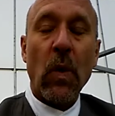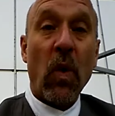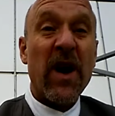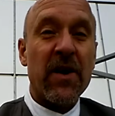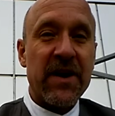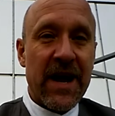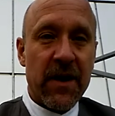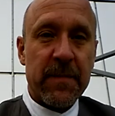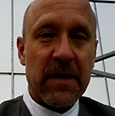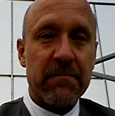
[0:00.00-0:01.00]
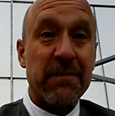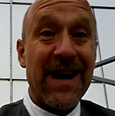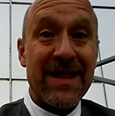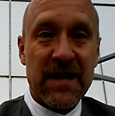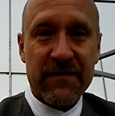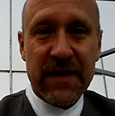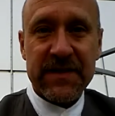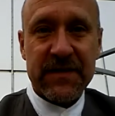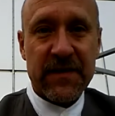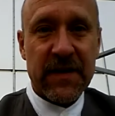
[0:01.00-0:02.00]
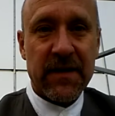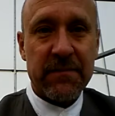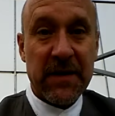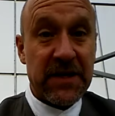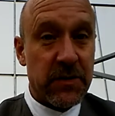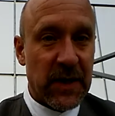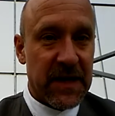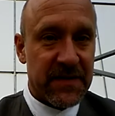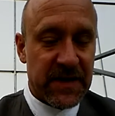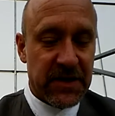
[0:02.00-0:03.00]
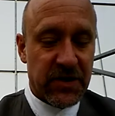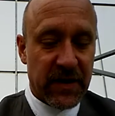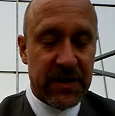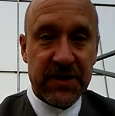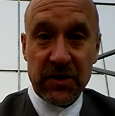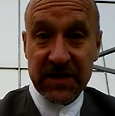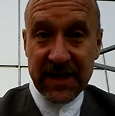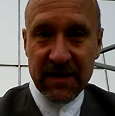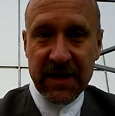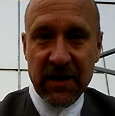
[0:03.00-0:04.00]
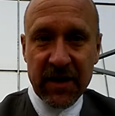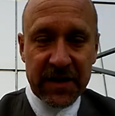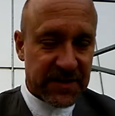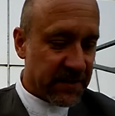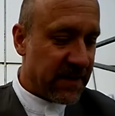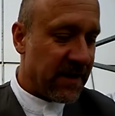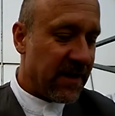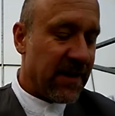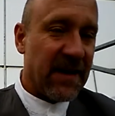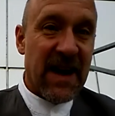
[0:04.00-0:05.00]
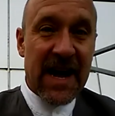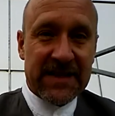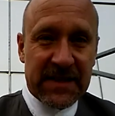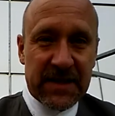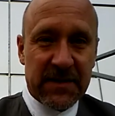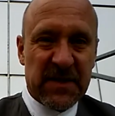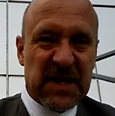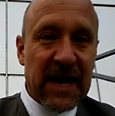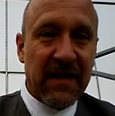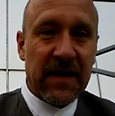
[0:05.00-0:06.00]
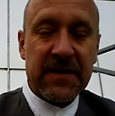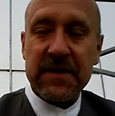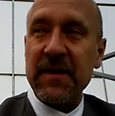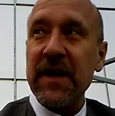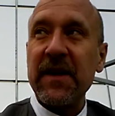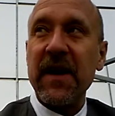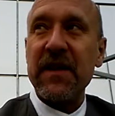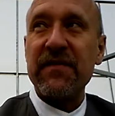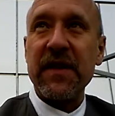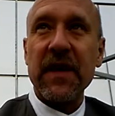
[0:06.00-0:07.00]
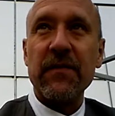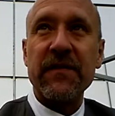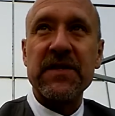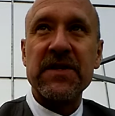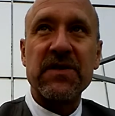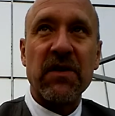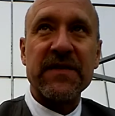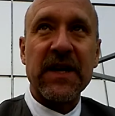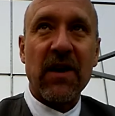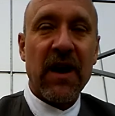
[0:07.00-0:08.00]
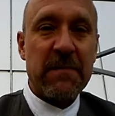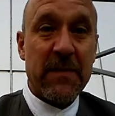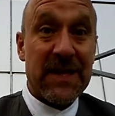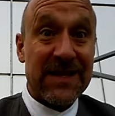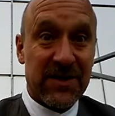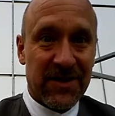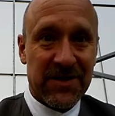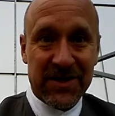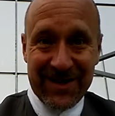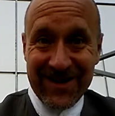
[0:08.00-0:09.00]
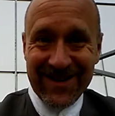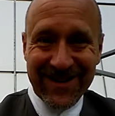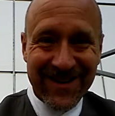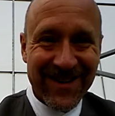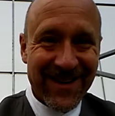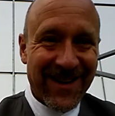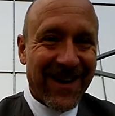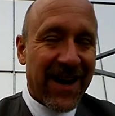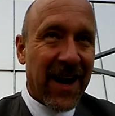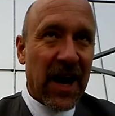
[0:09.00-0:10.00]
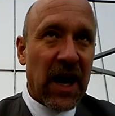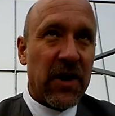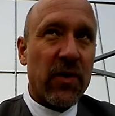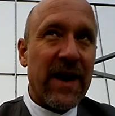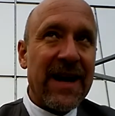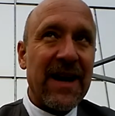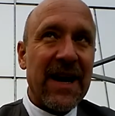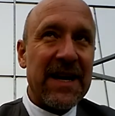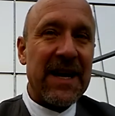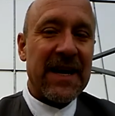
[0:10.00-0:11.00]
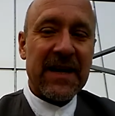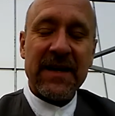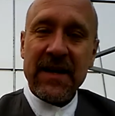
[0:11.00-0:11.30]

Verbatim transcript: watered down a bit by the events of the mid 20th century and totalitarianism, Nazism, Stalinism, that kind of thing. And we've just sort of said, all right, maybe that's not such a, a great idea.